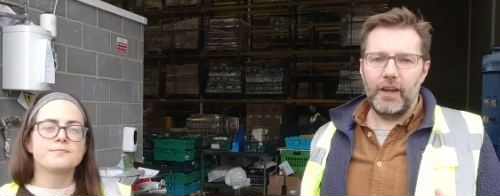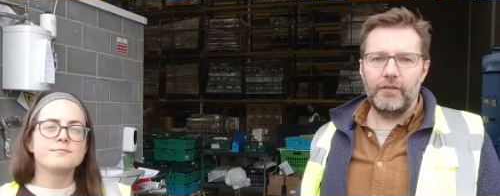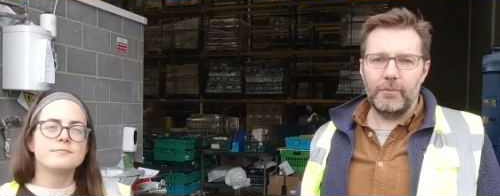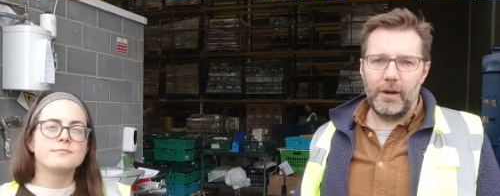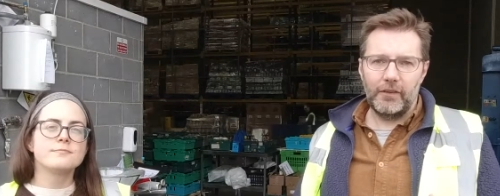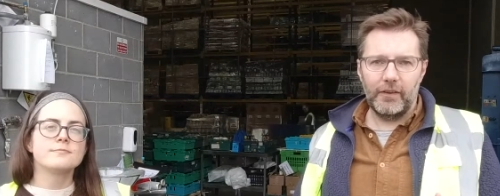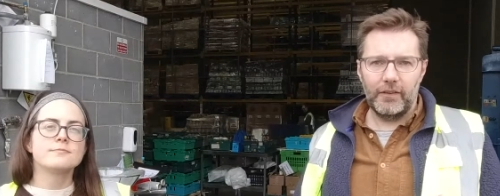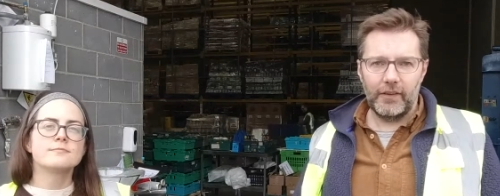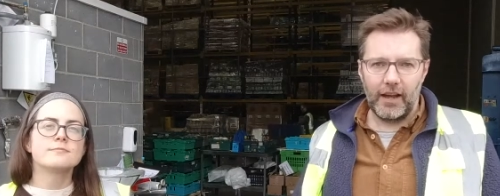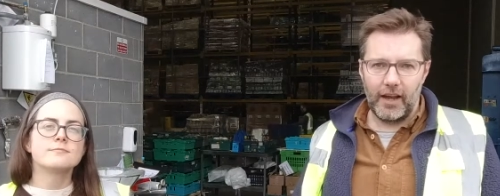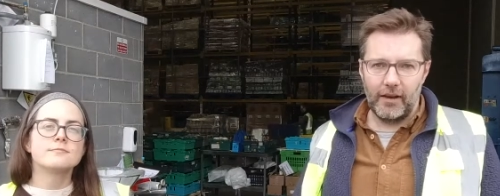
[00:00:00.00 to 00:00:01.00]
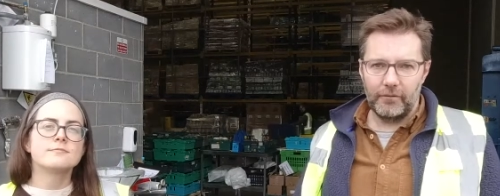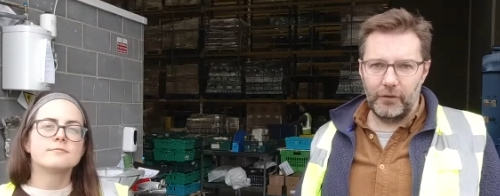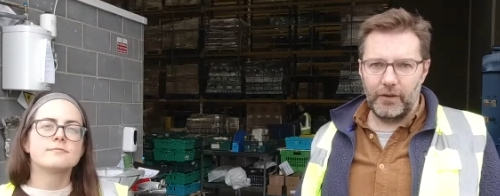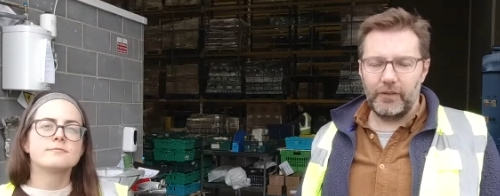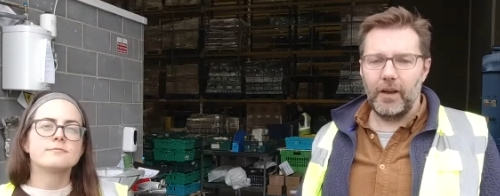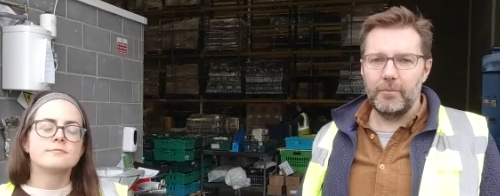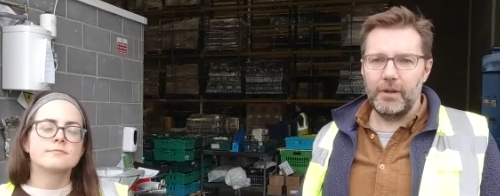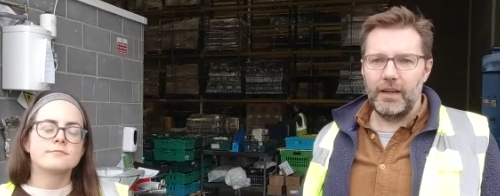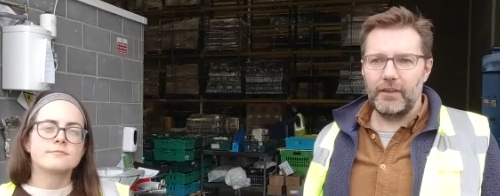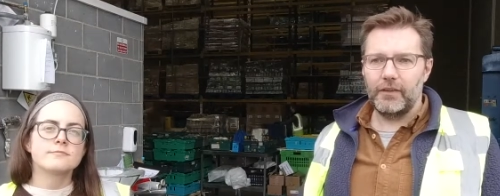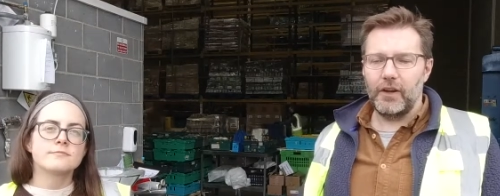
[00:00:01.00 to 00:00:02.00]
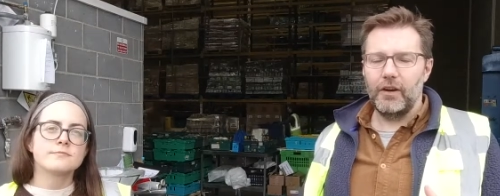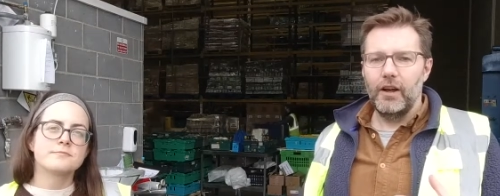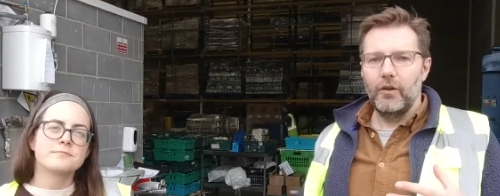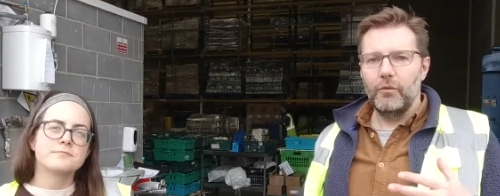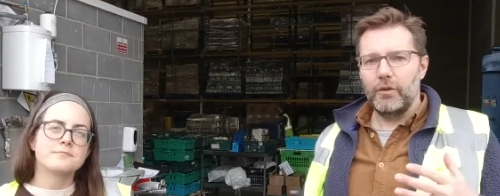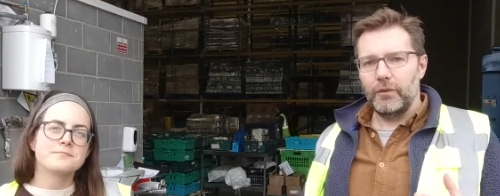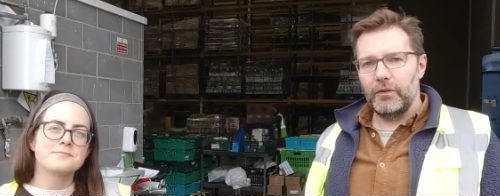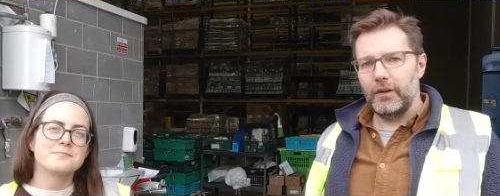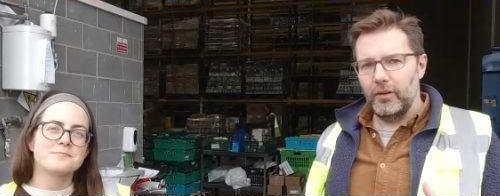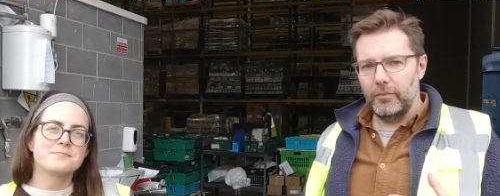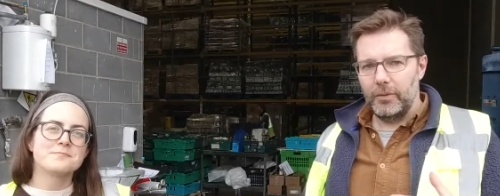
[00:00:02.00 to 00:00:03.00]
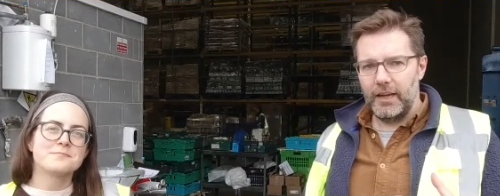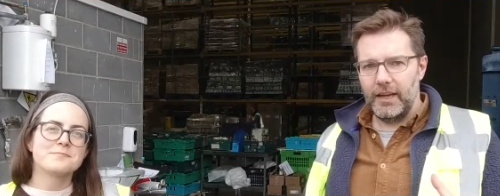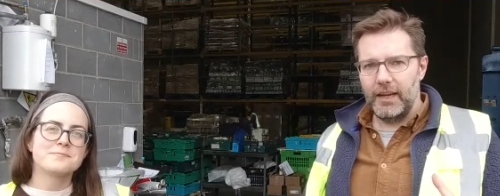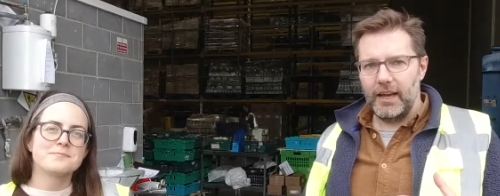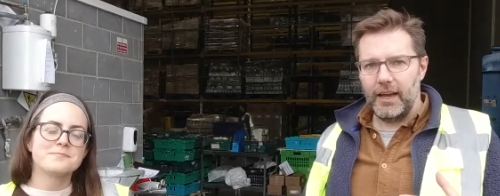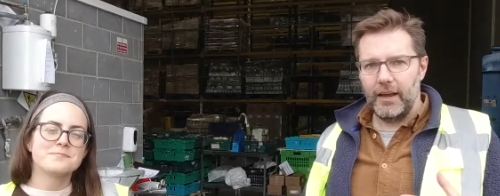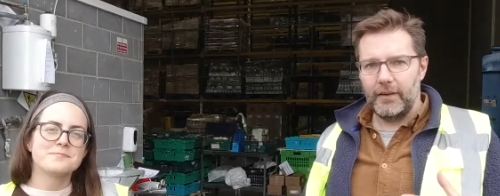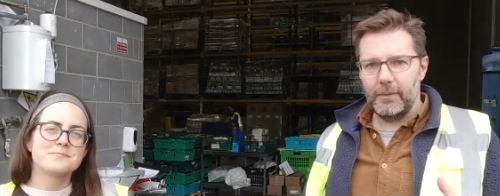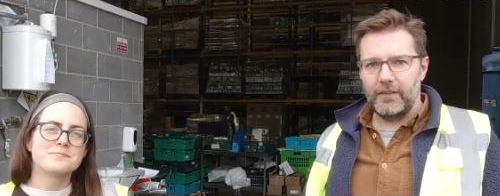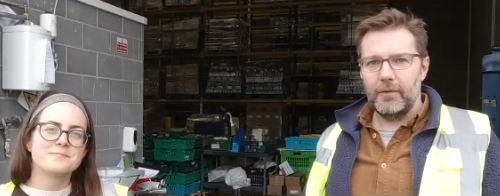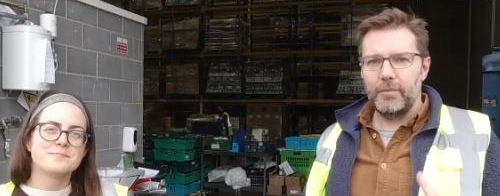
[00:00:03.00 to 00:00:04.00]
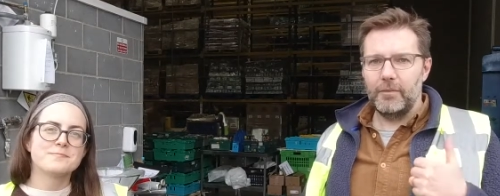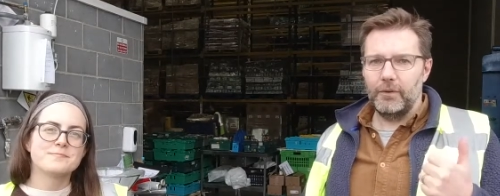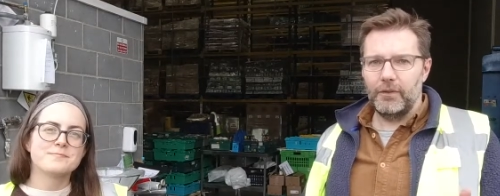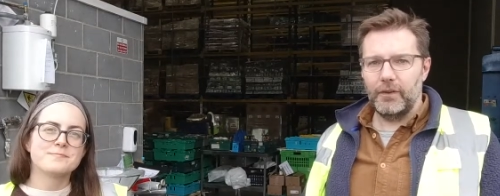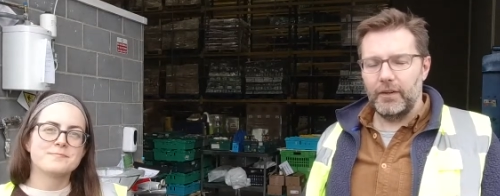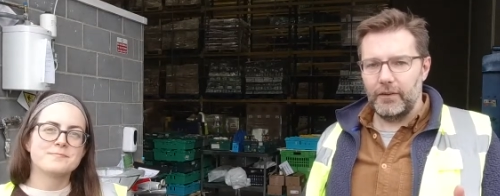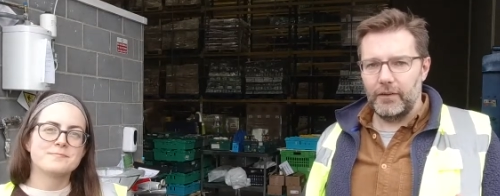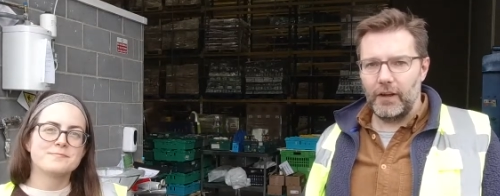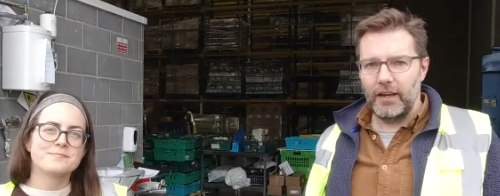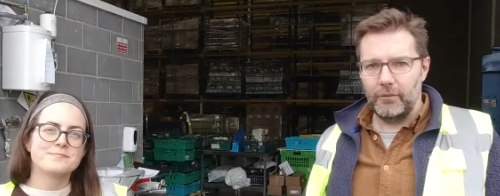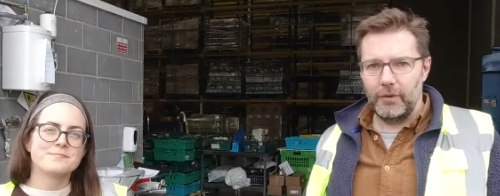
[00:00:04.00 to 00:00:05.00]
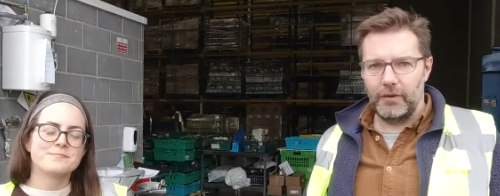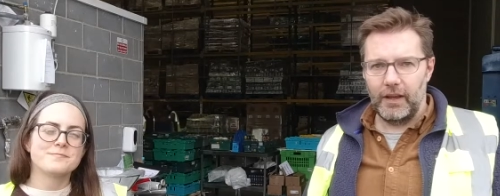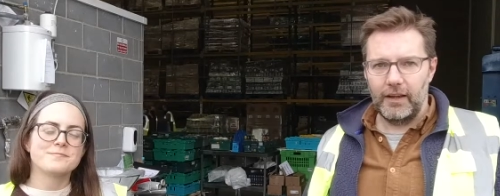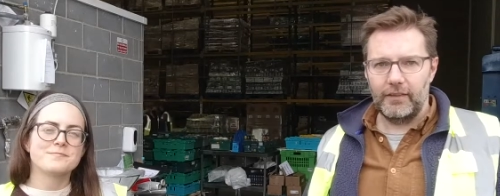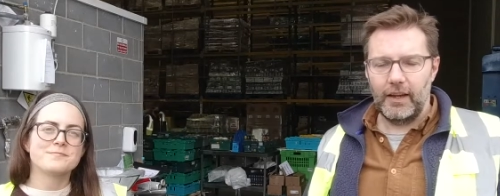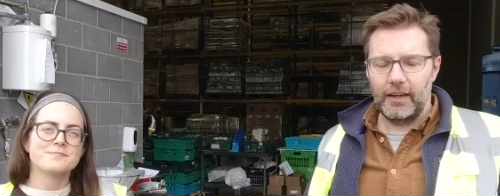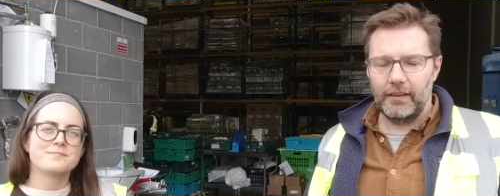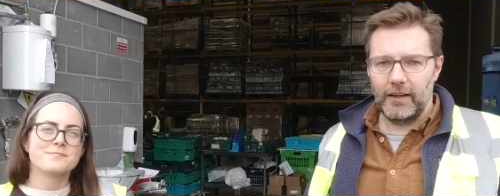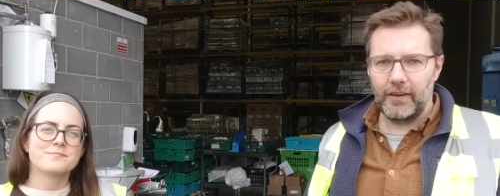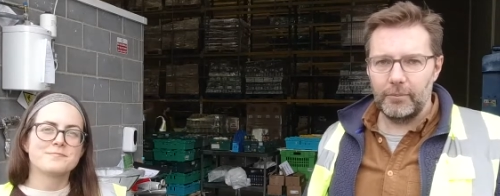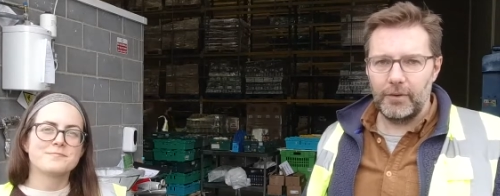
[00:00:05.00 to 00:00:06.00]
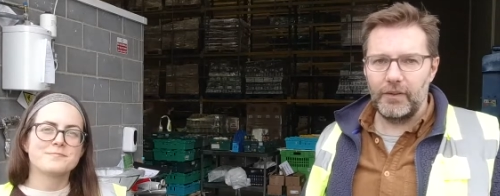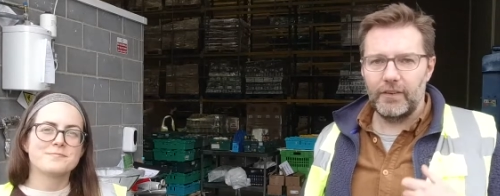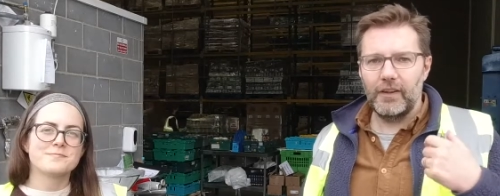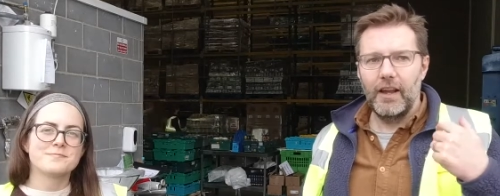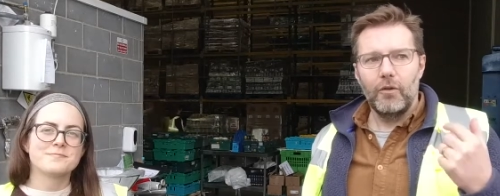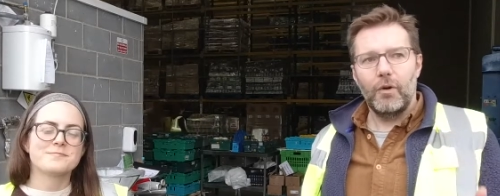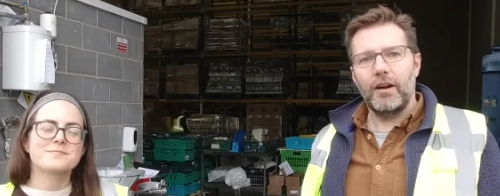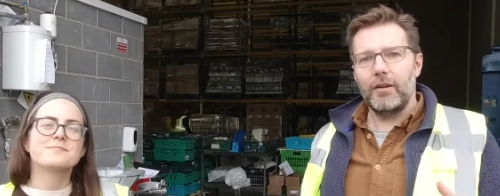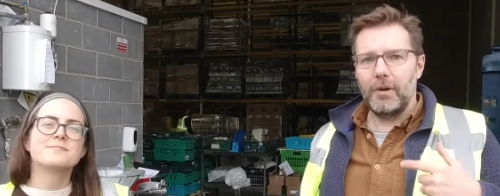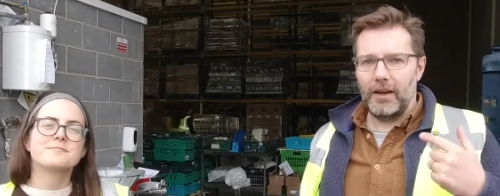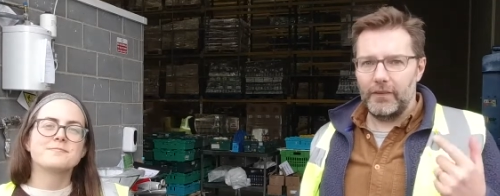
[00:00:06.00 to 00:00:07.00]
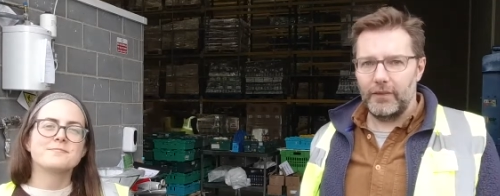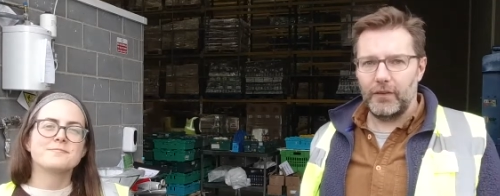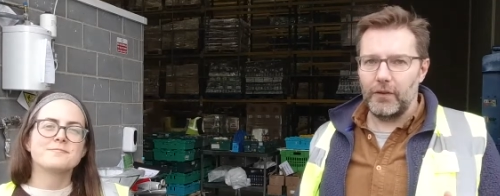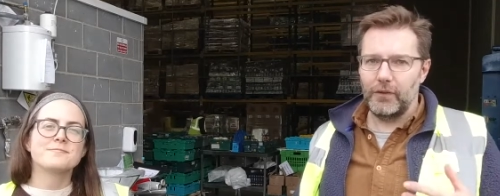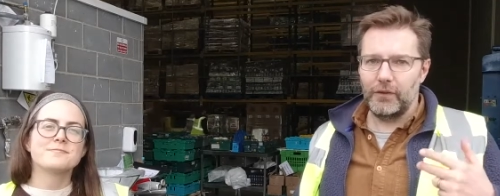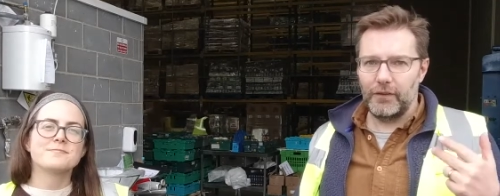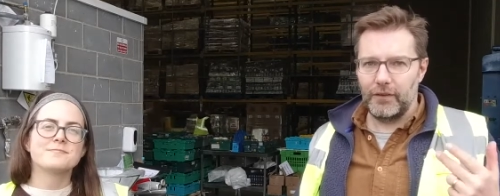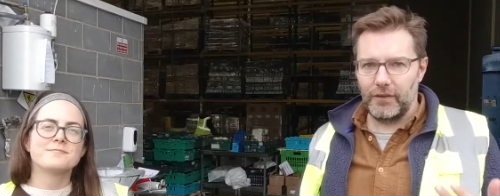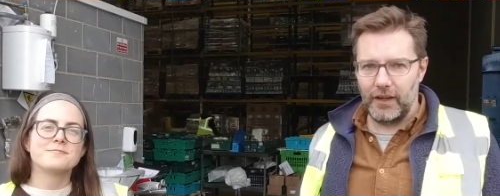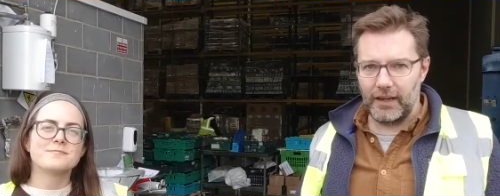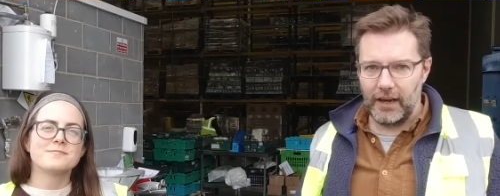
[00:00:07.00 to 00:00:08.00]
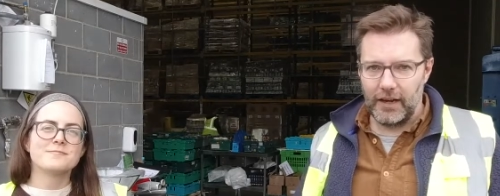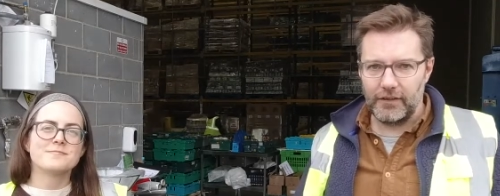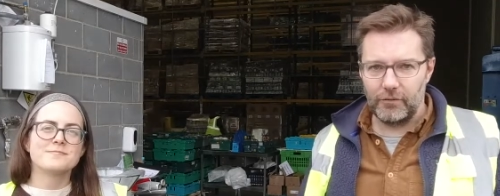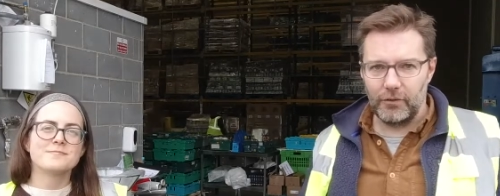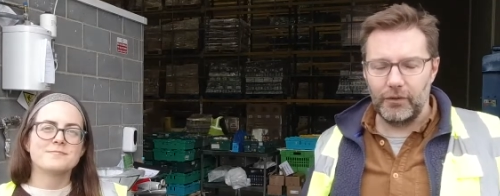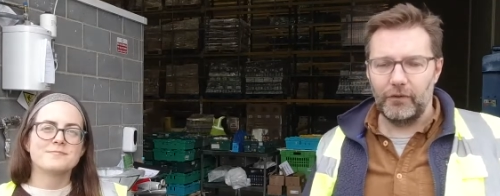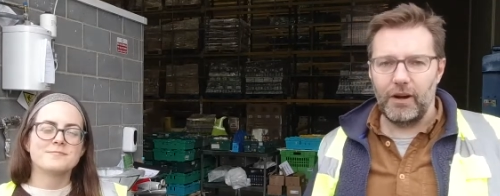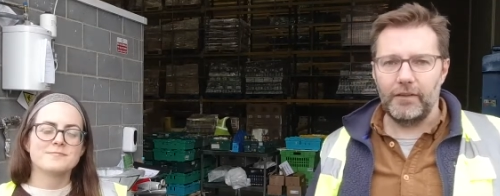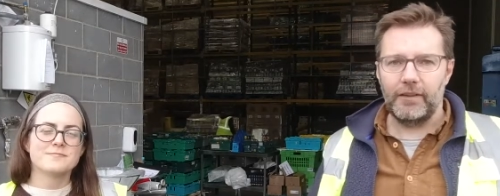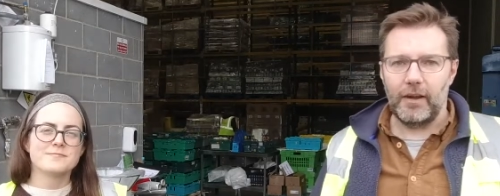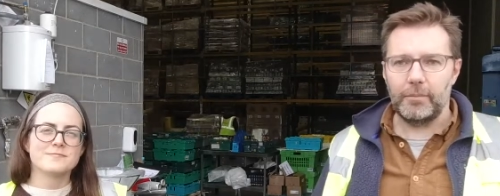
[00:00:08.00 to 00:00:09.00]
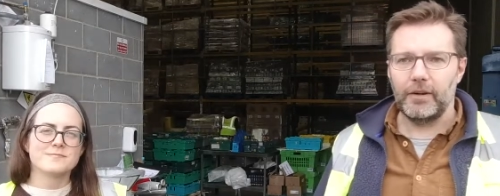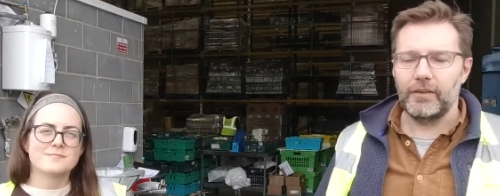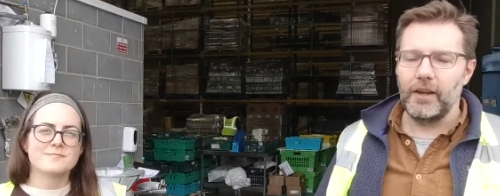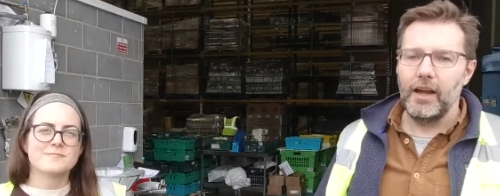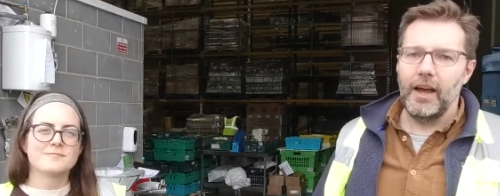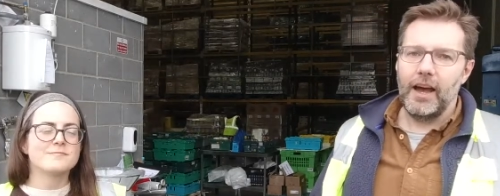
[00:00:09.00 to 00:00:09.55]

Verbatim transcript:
Speaker 1: safety measures um, for the time being. So we will still be uh, expecting people to, to sign in with their taking their temperatures, wearing masks, social distancing, hygiene rules around the depots.